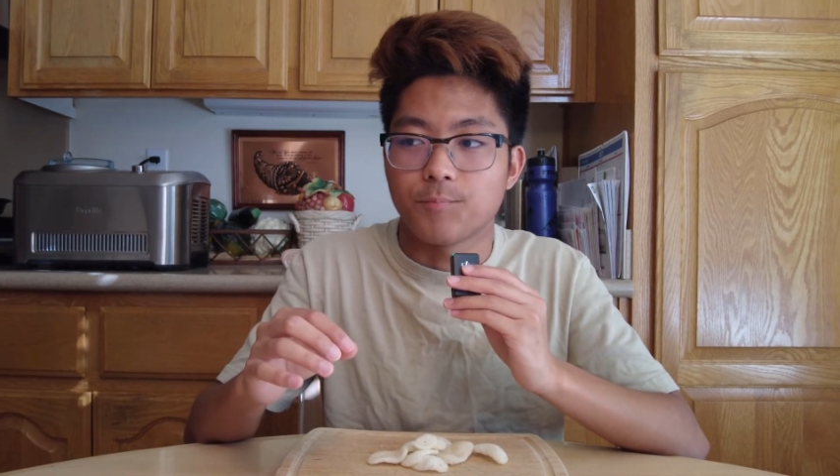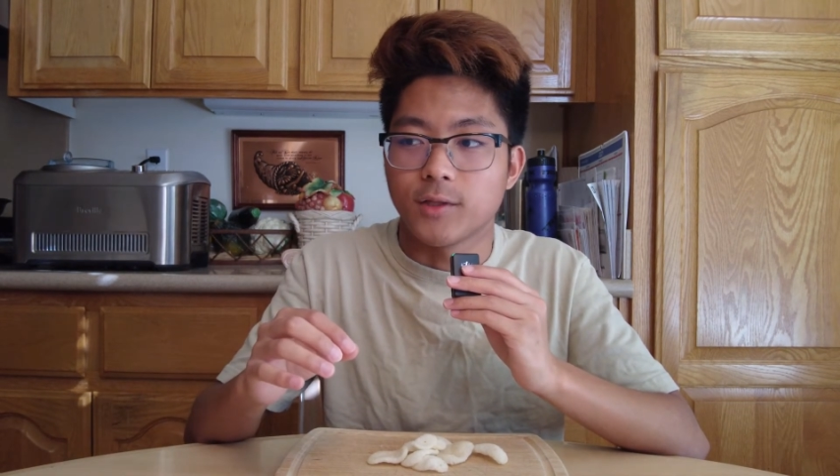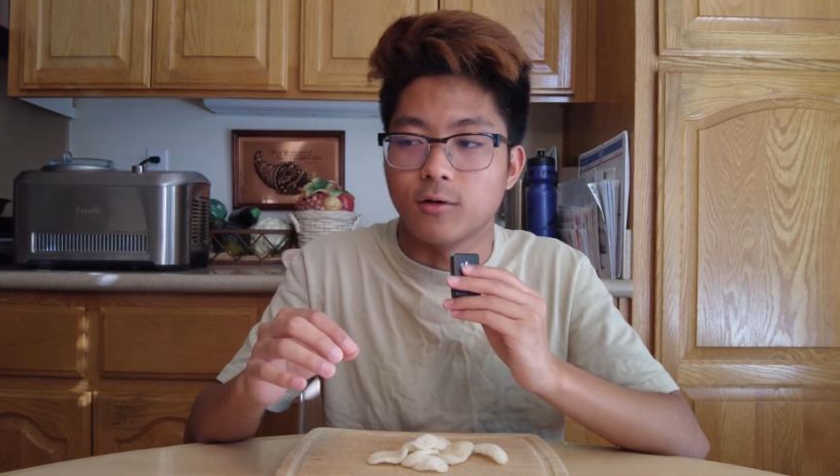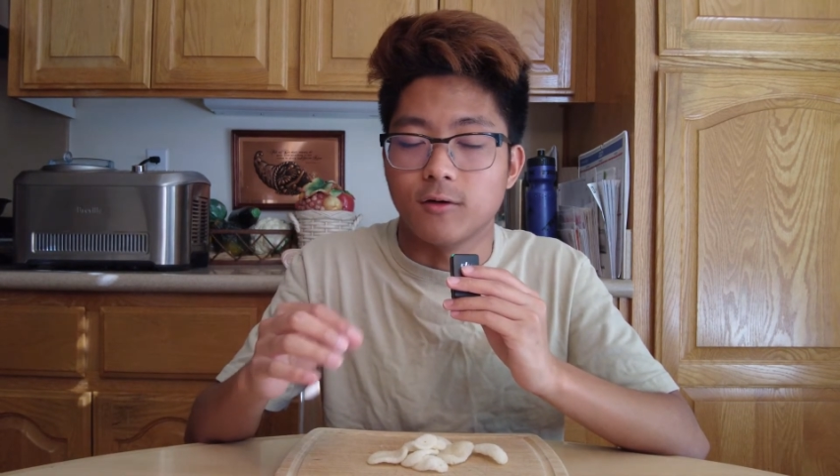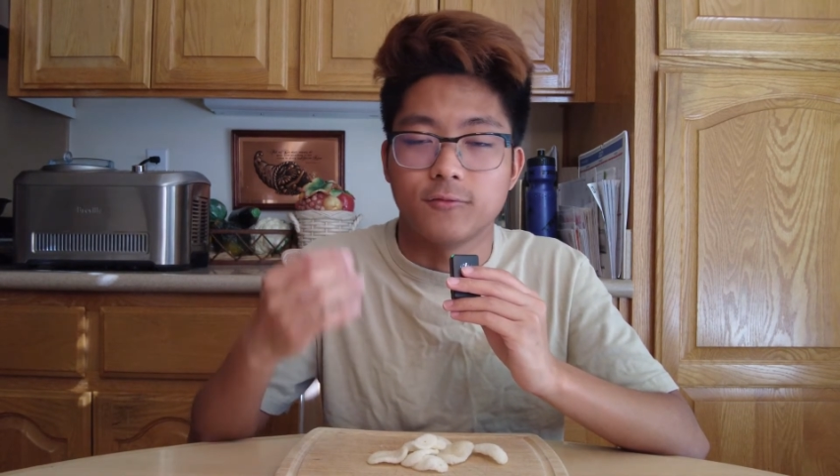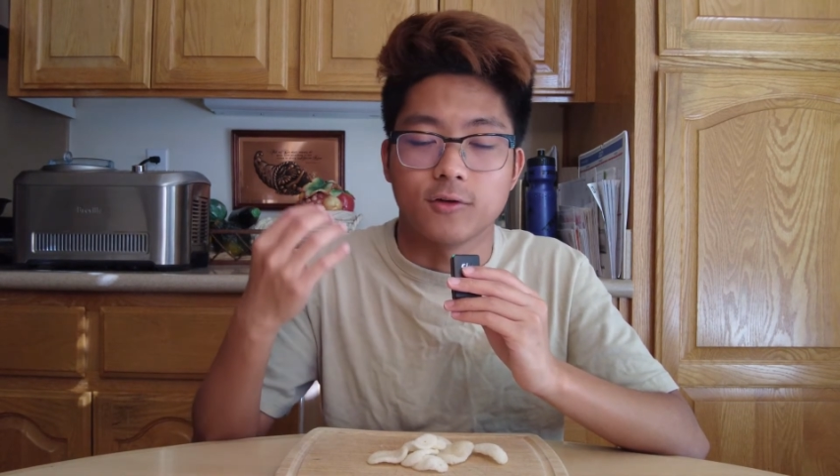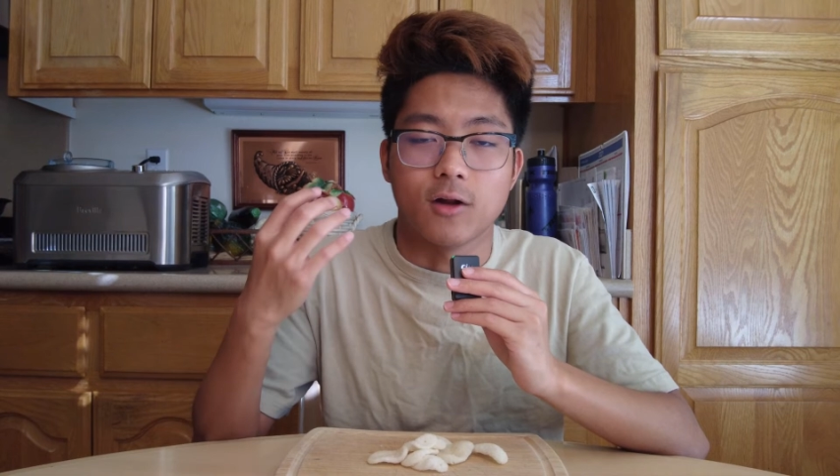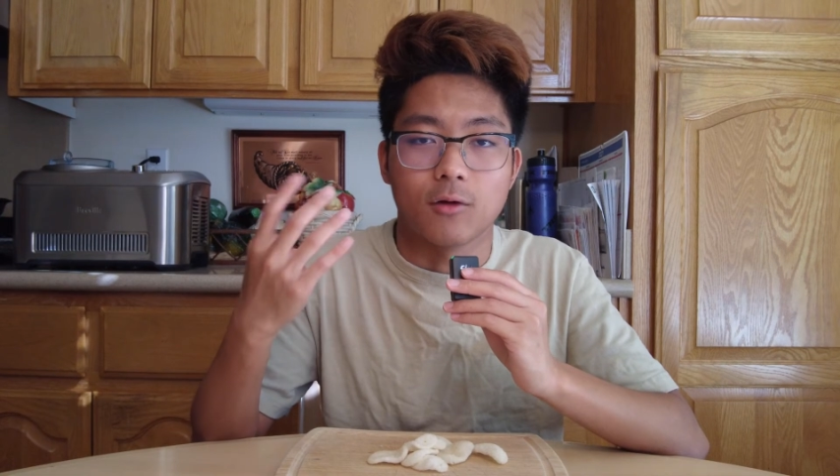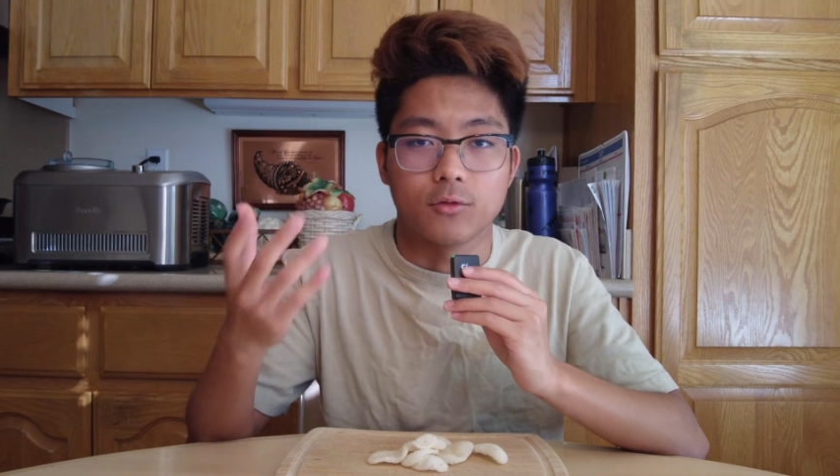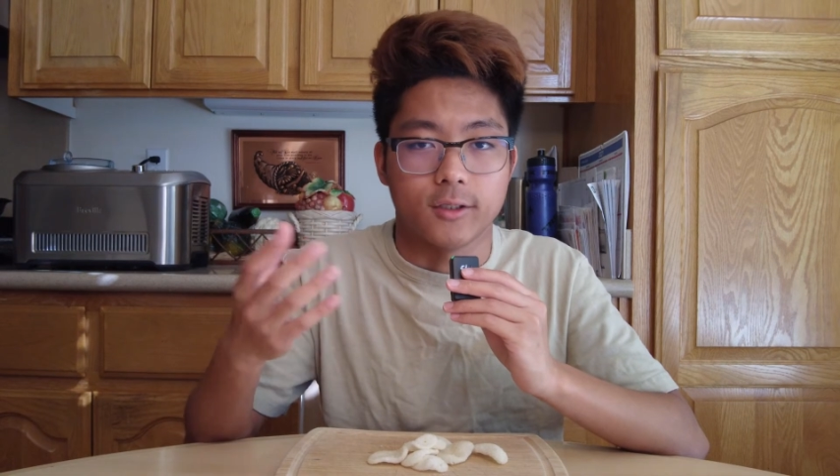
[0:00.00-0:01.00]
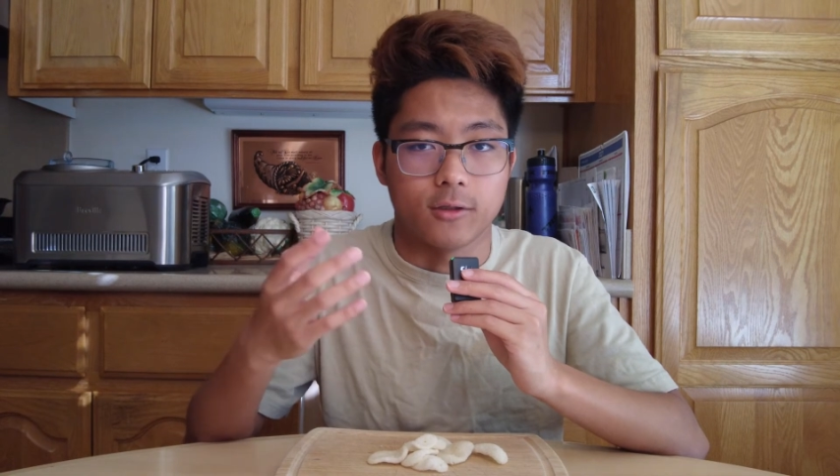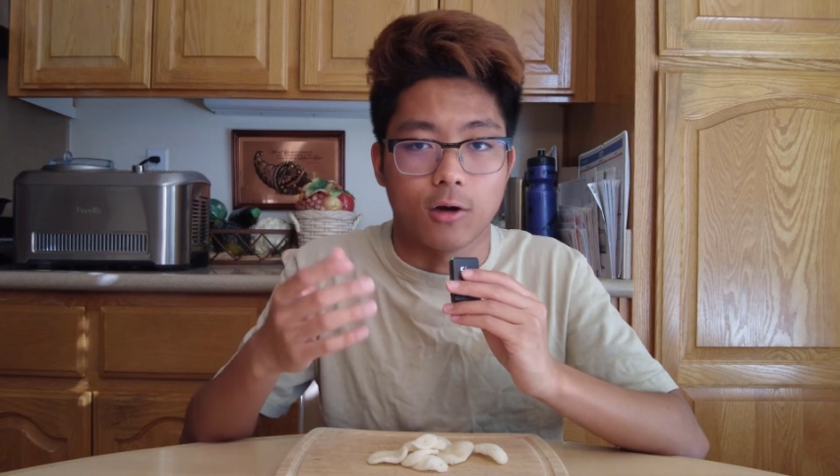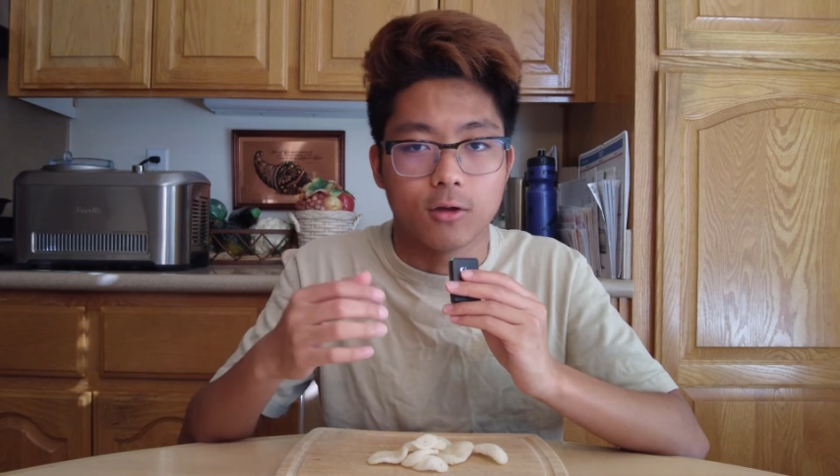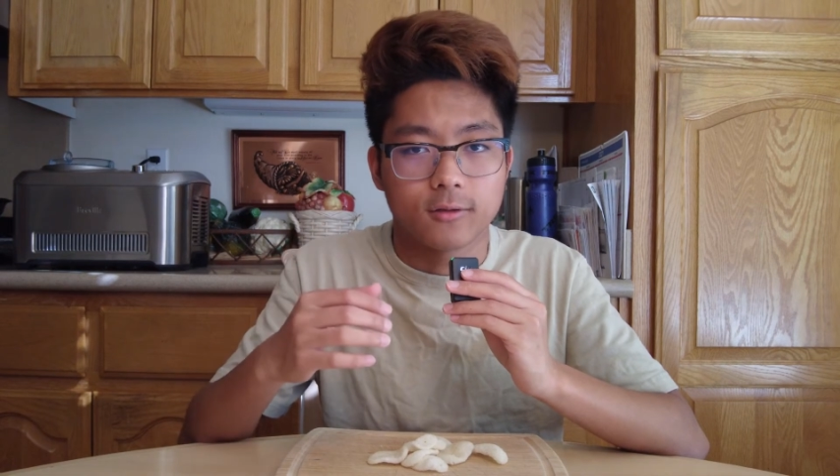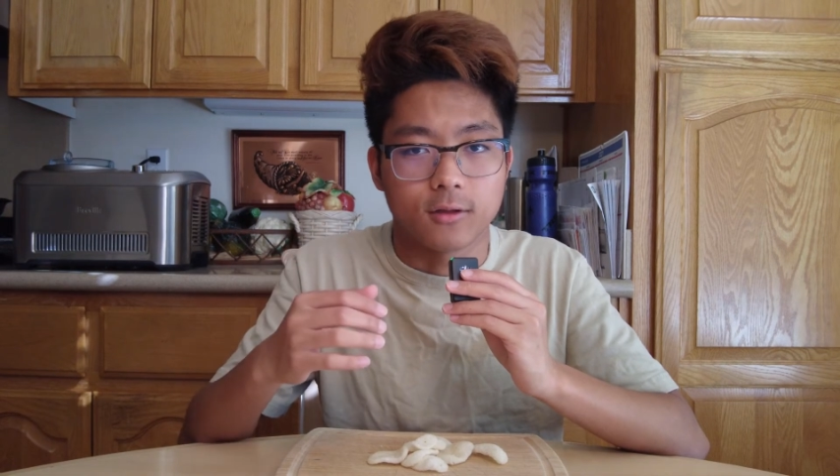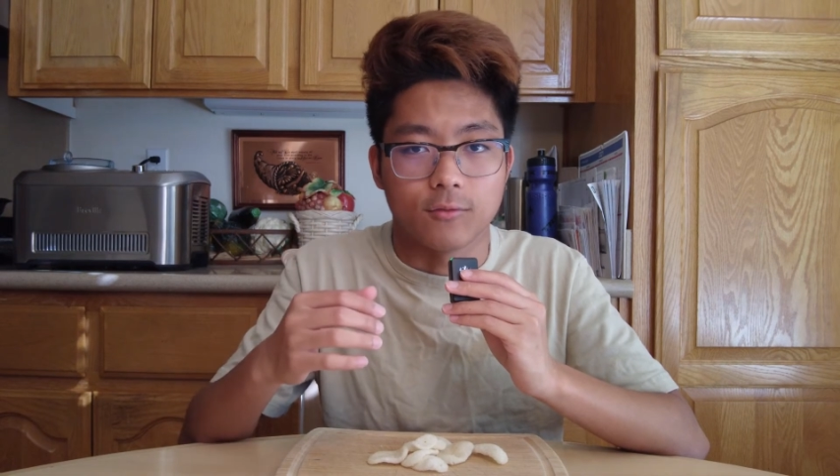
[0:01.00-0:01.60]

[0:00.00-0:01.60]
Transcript: you know, if you're not really a garlic